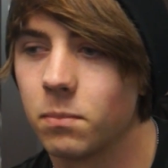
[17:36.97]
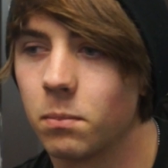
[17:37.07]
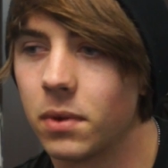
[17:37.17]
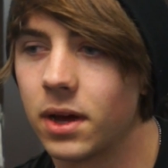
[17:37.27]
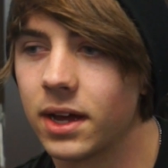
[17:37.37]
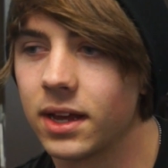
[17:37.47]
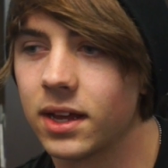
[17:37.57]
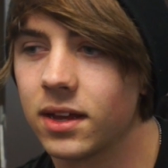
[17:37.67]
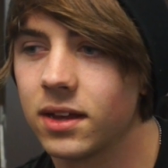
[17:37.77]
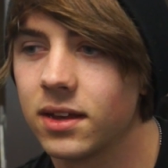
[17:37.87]

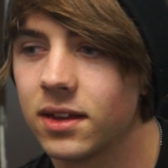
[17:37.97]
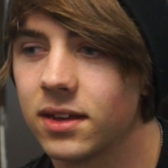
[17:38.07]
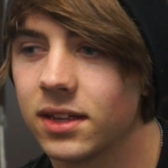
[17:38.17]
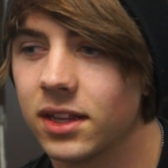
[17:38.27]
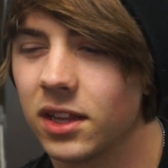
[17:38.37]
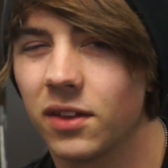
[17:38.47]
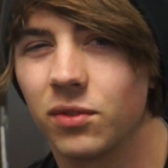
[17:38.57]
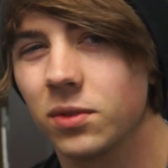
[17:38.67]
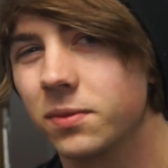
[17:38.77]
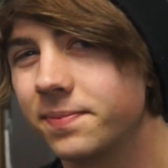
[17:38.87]
my
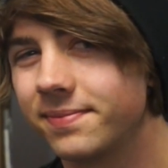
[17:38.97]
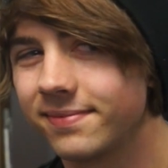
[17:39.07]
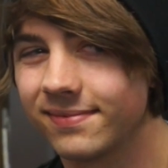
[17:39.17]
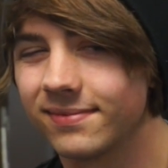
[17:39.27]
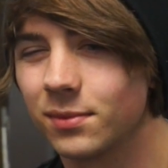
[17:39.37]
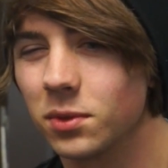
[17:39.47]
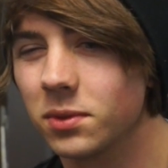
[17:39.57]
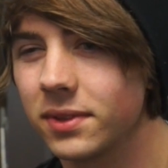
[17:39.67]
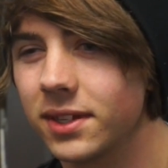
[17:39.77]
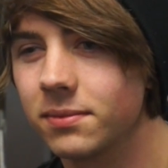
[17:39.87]
level
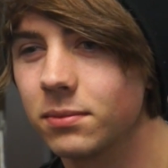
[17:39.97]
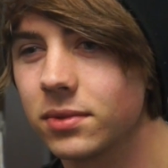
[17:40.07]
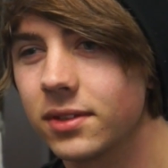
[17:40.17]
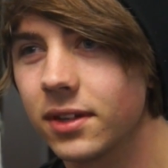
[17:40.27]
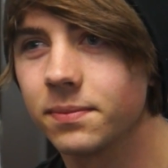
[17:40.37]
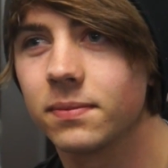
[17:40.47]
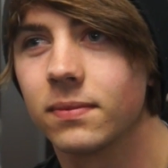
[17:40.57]
would be, per se.